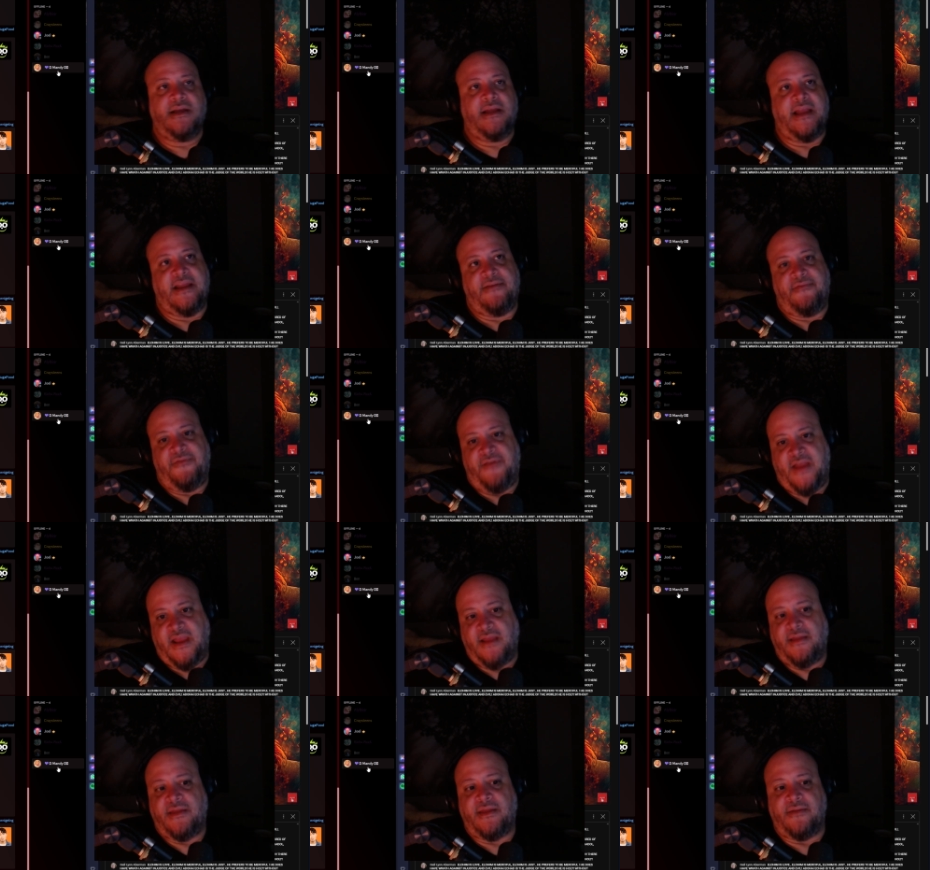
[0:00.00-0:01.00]
in
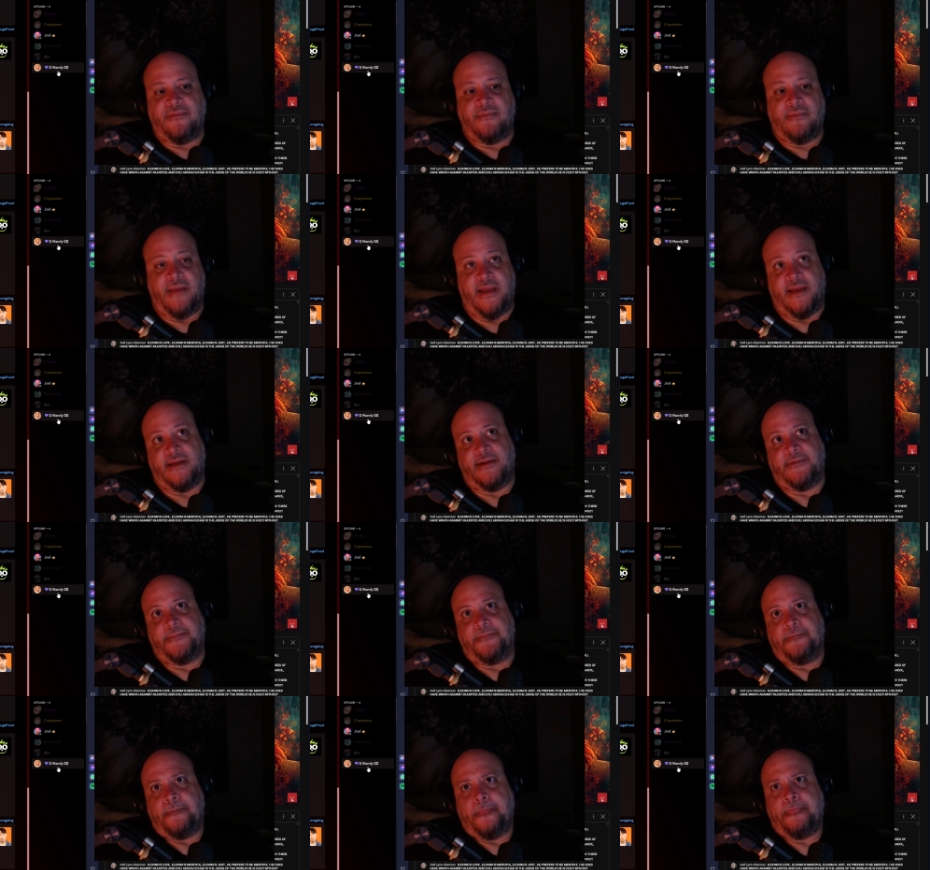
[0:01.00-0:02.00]
faith and